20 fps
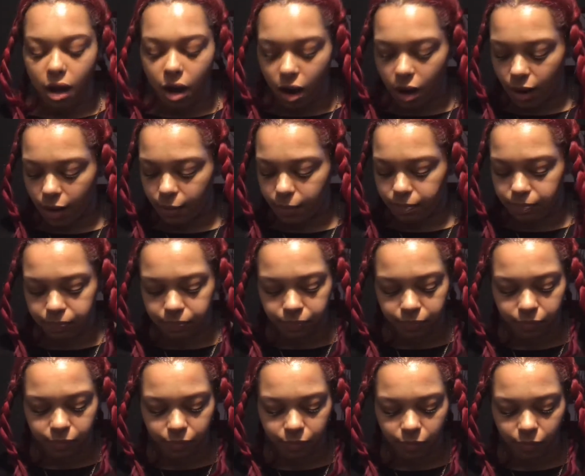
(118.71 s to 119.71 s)

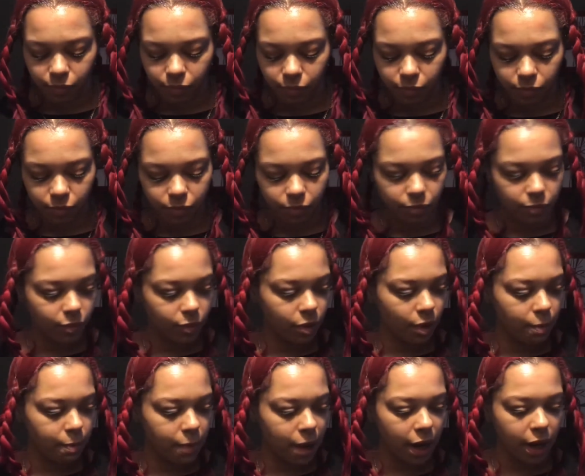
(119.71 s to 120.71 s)

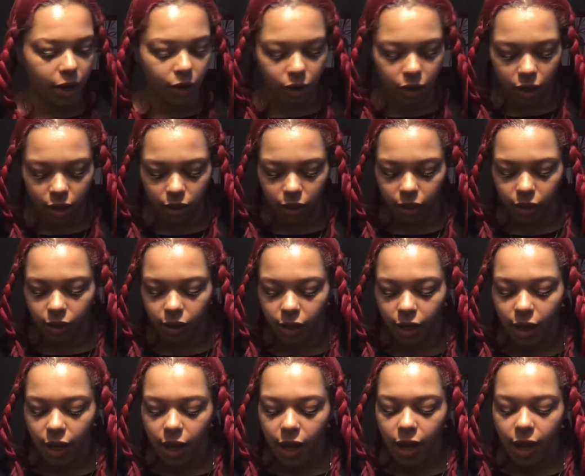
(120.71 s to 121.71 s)
my hair color,
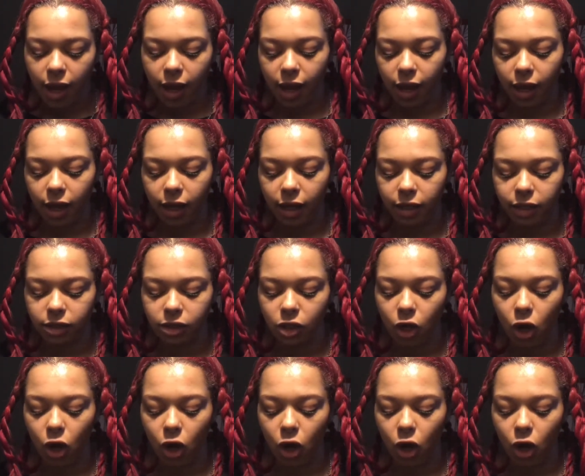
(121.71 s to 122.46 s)
and